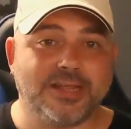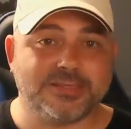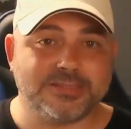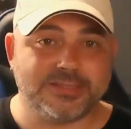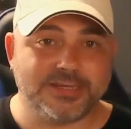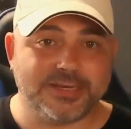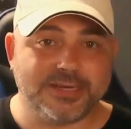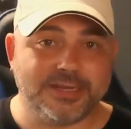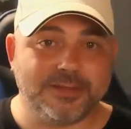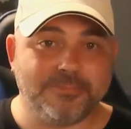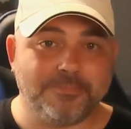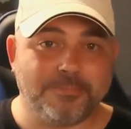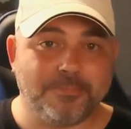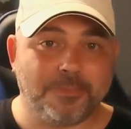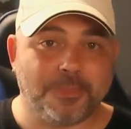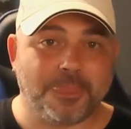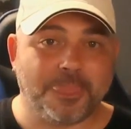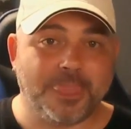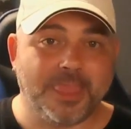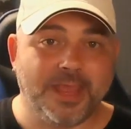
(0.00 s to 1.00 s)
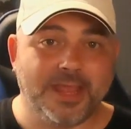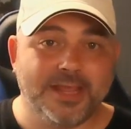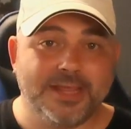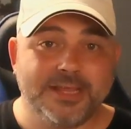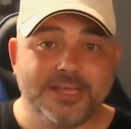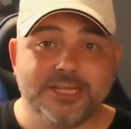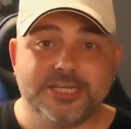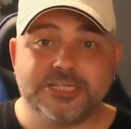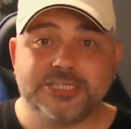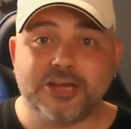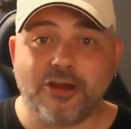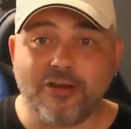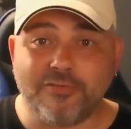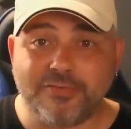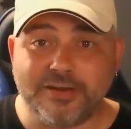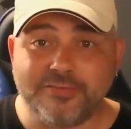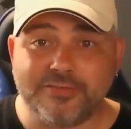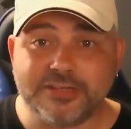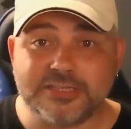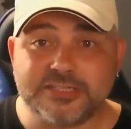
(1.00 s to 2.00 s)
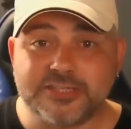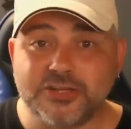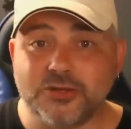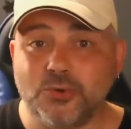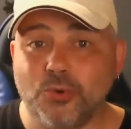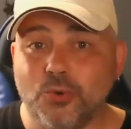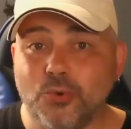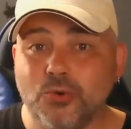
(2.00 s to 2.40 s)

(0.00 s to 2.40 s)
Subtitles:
custody. Sheriff Livingston